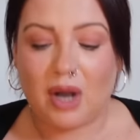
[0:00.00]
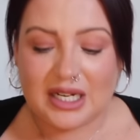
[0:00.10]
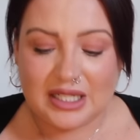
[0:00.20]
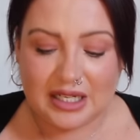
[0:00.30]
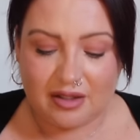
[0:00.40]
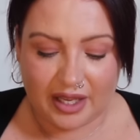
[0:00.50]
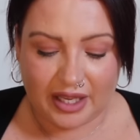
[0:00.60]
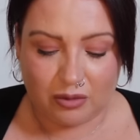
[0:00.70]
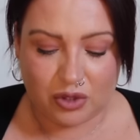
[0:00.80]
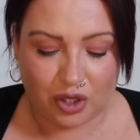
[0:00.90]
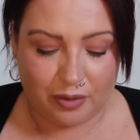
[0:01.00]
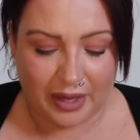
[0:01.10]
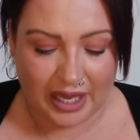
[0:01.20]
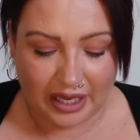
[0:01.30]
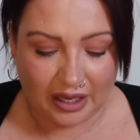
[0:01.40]
I did think it was going to
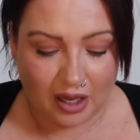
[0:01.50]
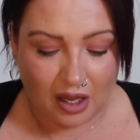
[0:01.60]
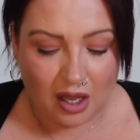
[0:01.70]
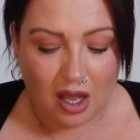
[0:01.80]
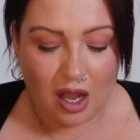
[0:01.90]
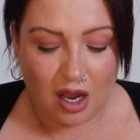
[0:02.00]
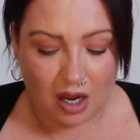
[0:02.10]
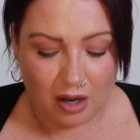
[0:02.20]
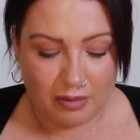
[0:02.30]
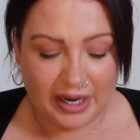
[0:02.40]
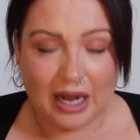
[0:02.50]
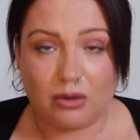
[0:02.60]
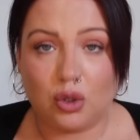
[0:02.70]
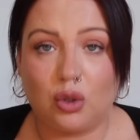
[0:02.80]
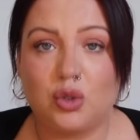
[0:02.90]
be an
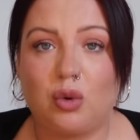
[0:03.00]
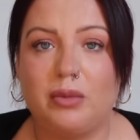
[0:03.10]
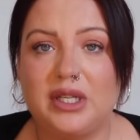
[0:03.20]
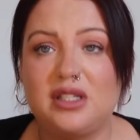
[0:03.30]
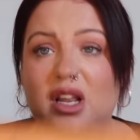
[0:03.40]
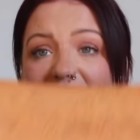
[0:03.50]
outdoors one. But it's,